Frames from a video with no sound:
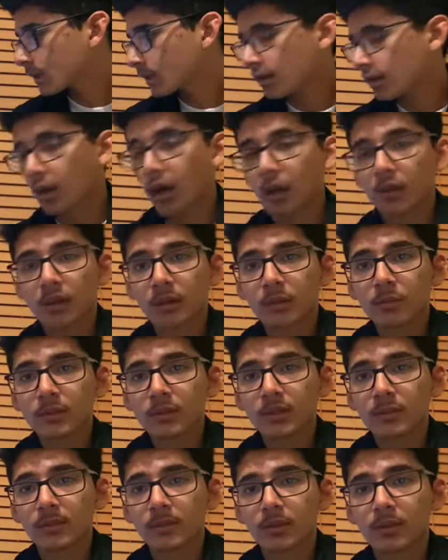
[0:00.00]
Along with the
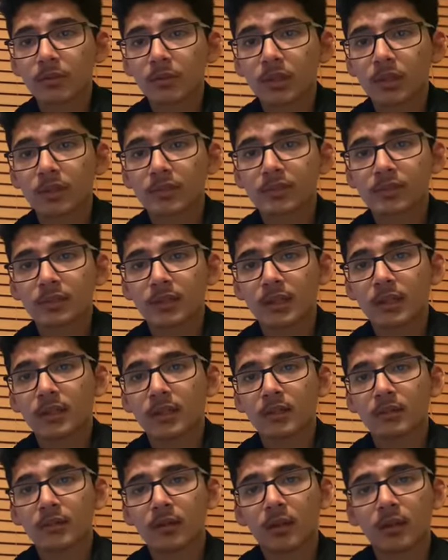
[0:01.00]
butter, we also get
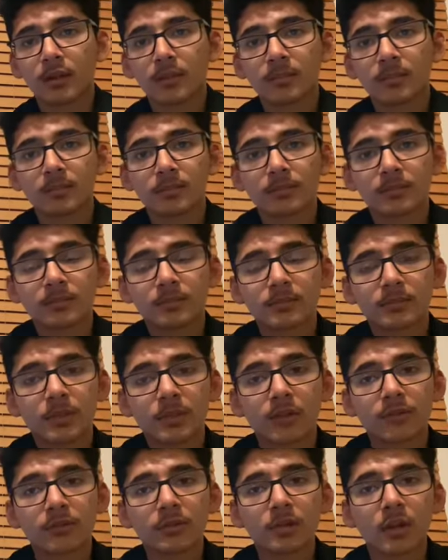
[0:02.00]
a
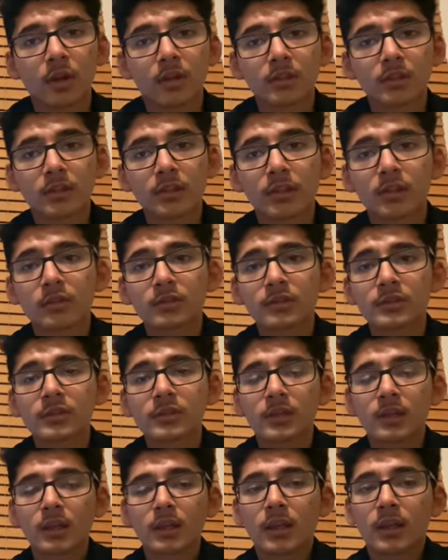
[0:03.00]
few garlic cloves.
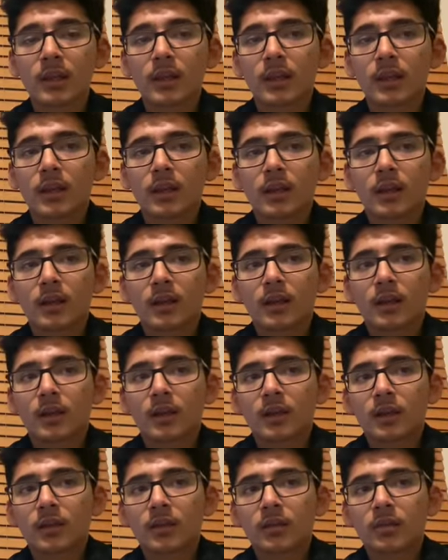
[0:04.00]

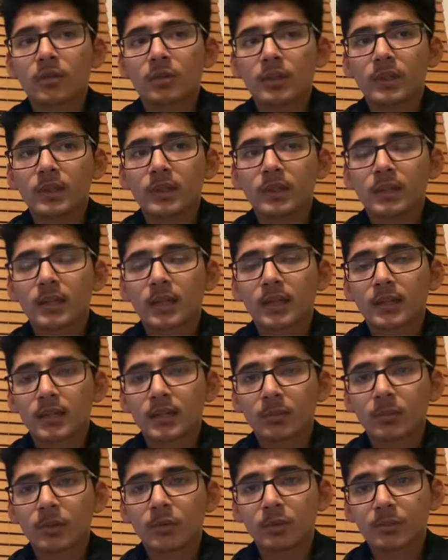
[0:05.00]
We cut them
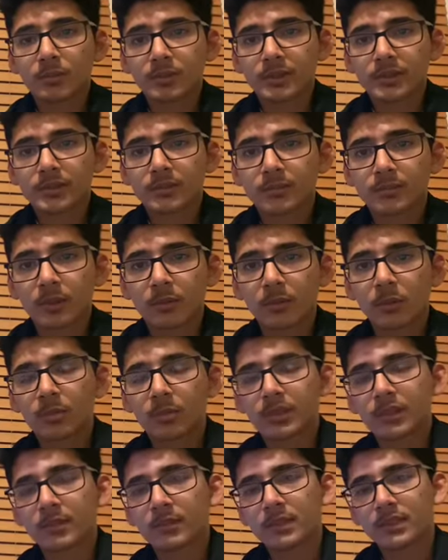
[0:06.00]
and we mince them and we put
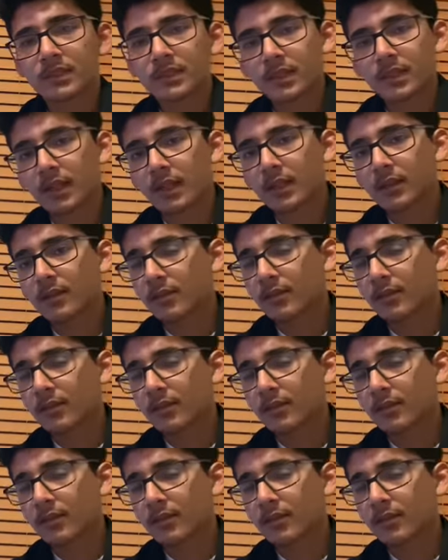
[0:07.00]
them inside.